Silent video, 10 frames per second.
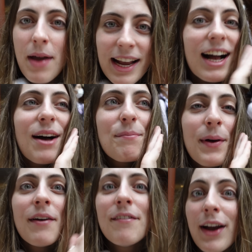makeup,
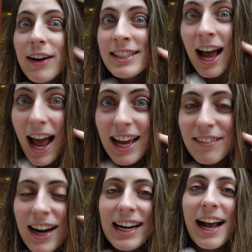very tired
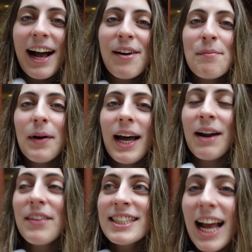right now, but
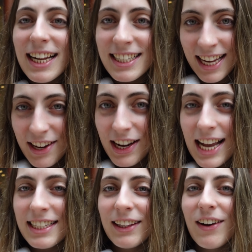I'm excited to take you guys
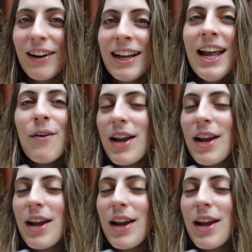along. We